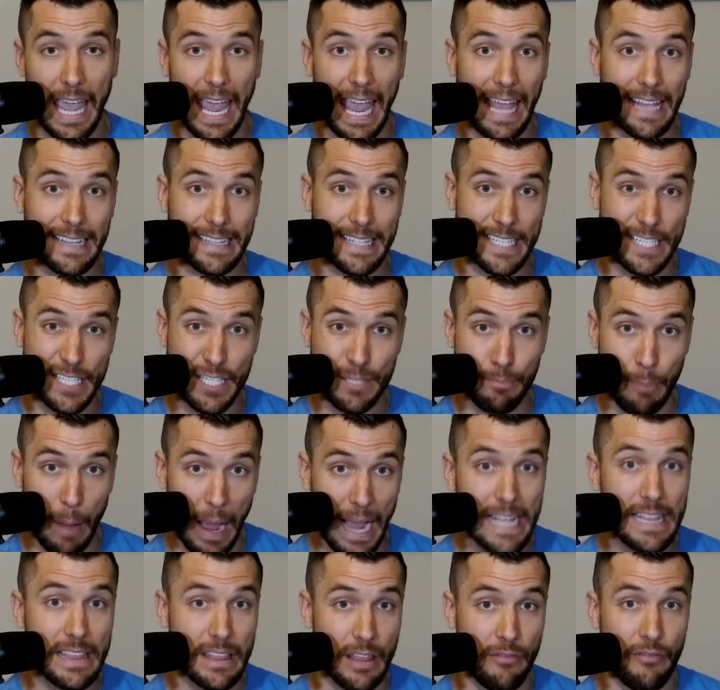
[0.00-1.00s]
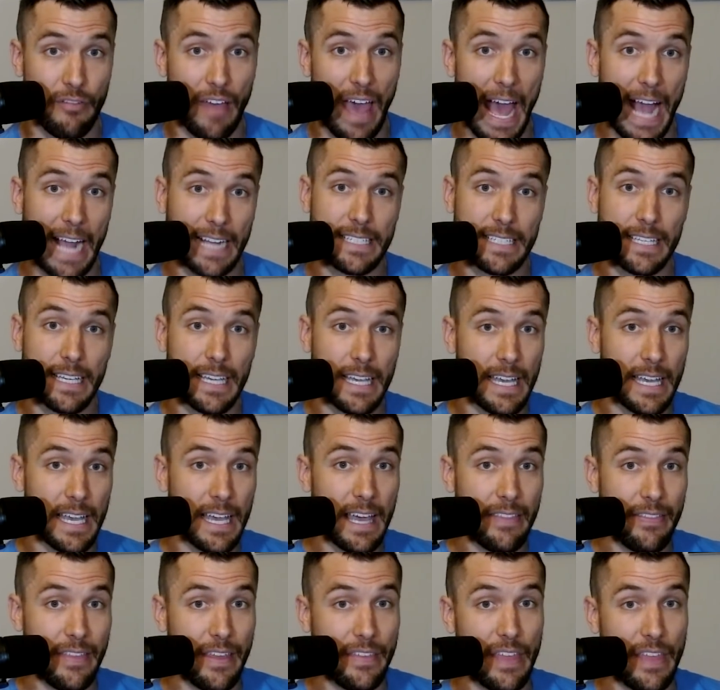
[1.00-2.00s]
despite the fact
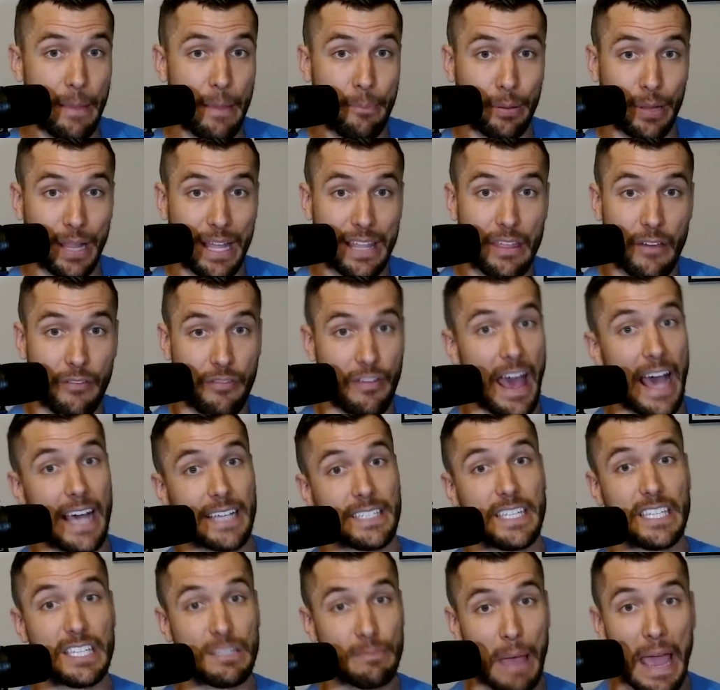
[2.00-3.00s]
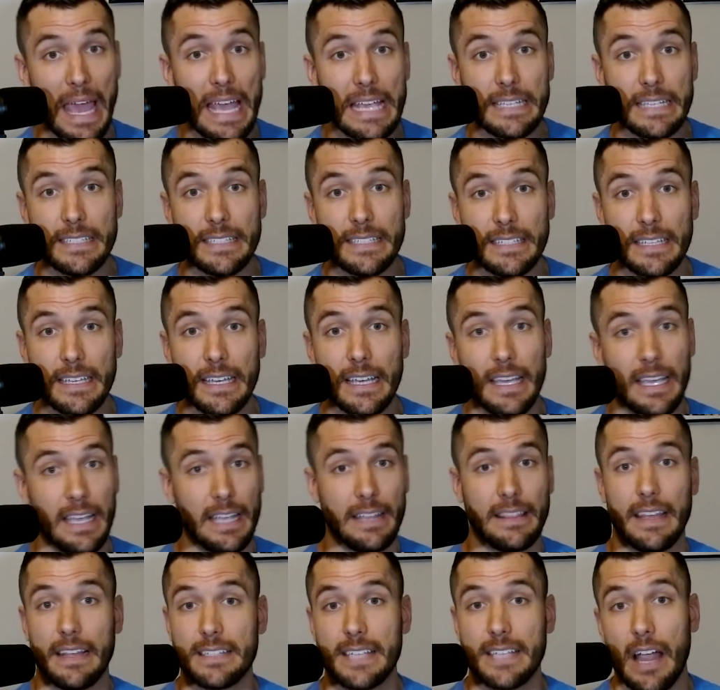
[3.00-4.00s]
that they play the fastest pace
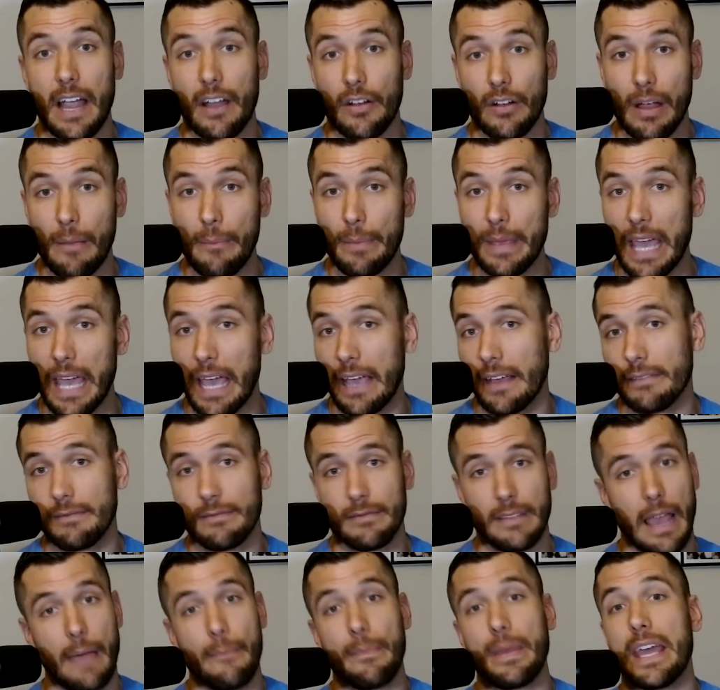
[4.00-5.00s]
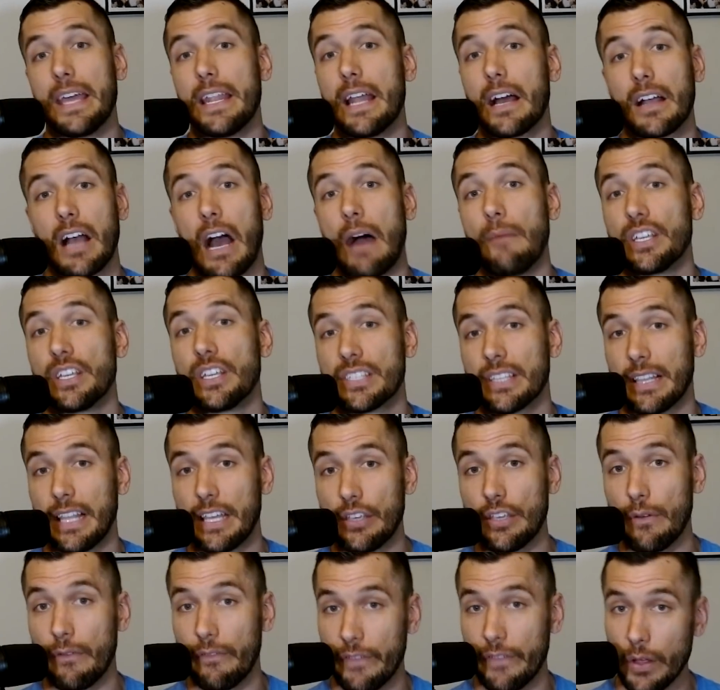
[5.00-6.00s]
in the entire NBA. NBA.com doesn't
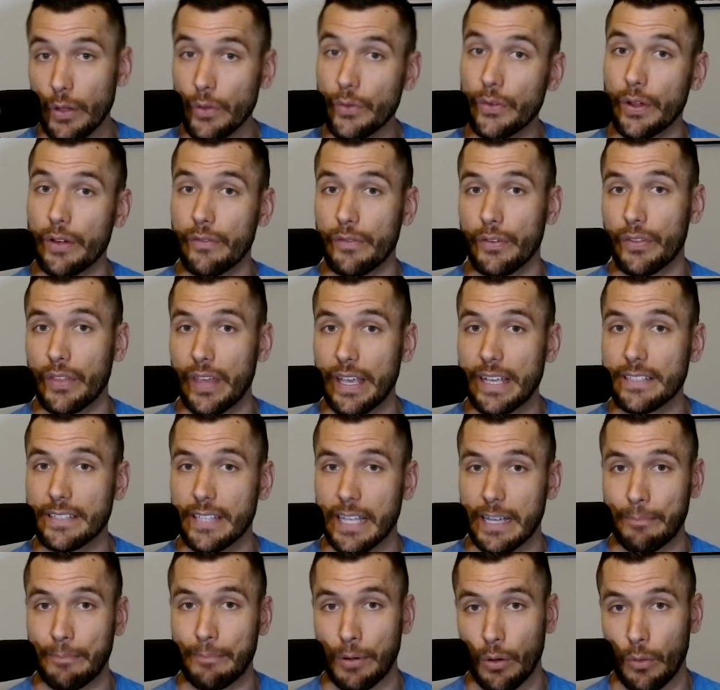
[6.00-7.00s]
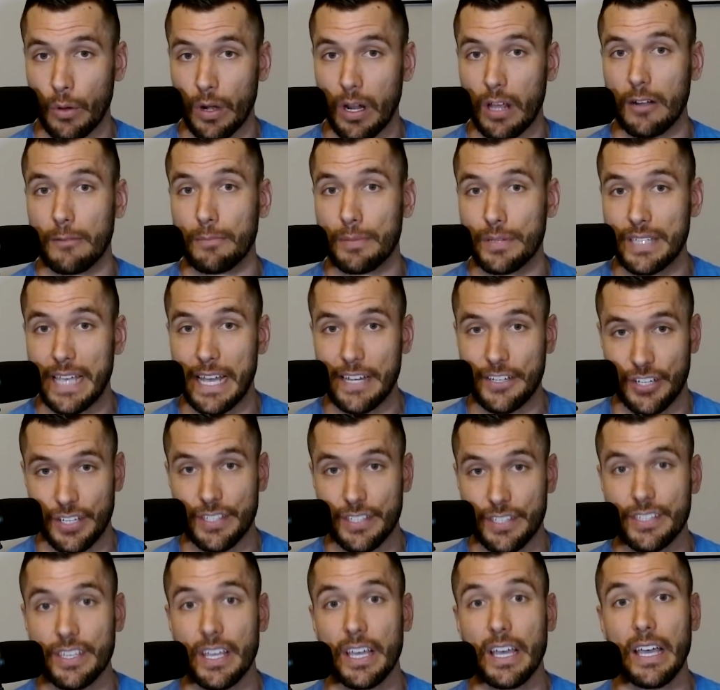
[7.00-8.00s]
let you filter for things like per 100
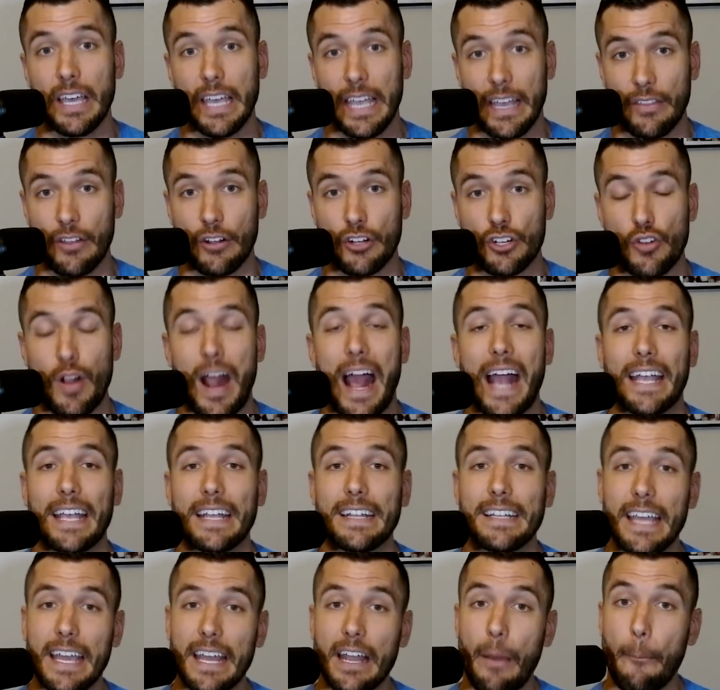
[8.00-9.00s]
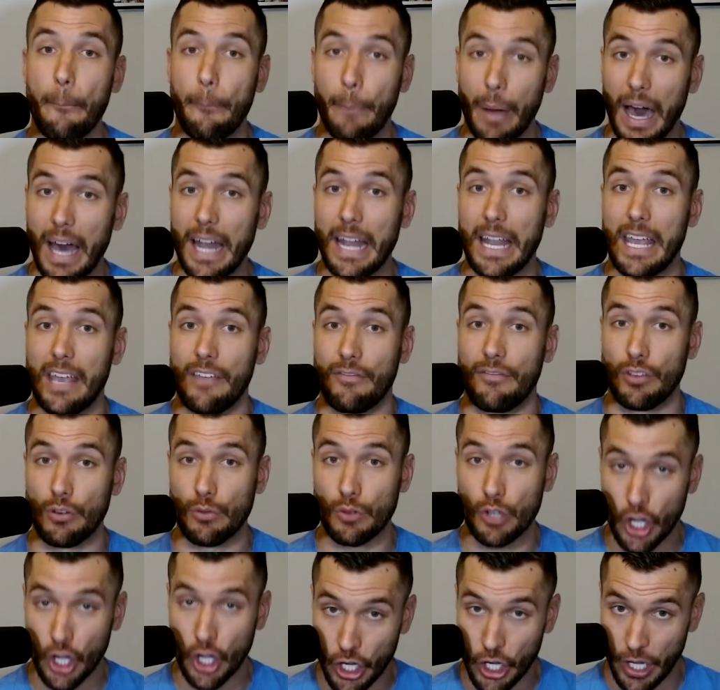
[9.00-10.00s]
possessions in their tracking data, but if you
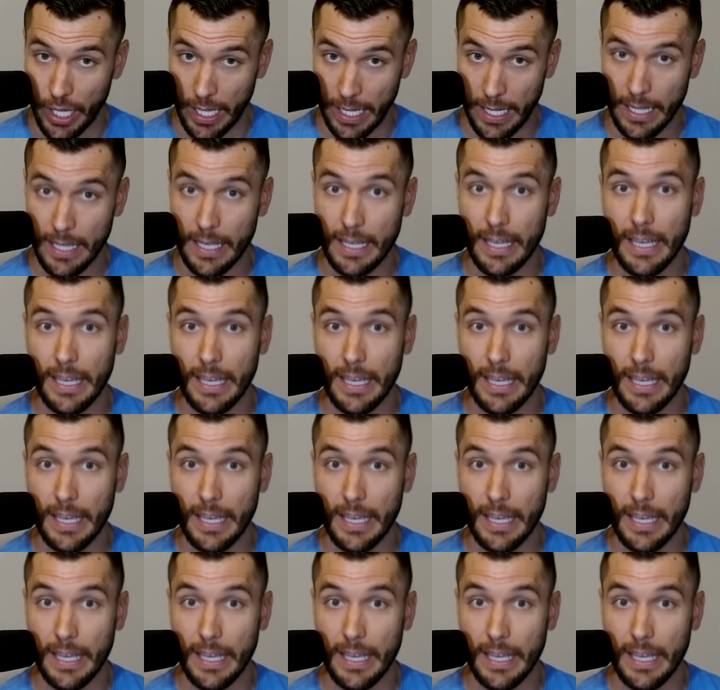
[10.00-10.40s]
could,